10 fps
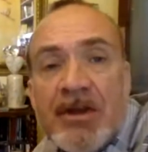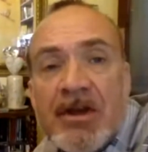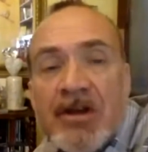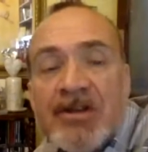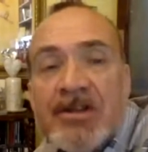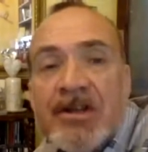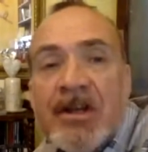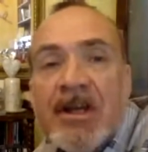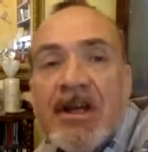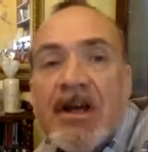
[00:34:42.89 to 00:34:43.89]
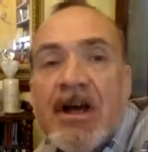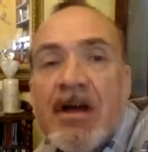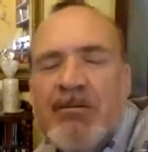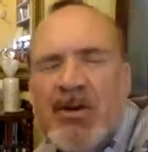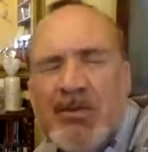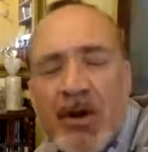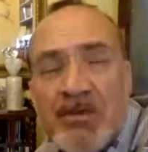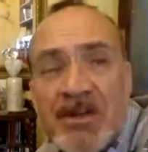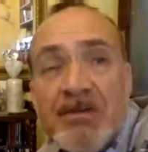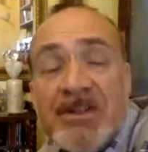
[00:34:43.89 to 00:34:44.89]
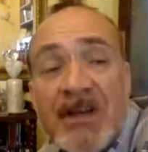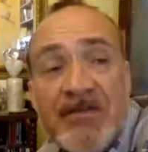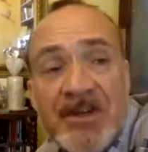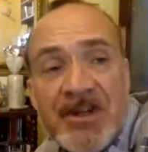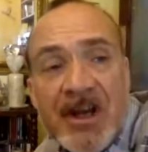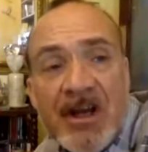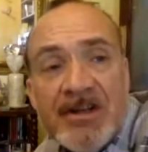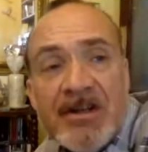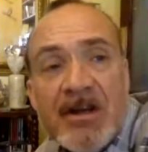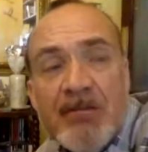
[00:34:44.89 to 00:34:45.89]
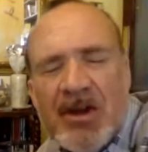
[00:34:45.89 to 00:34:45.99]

because immutable objects can be safely shared.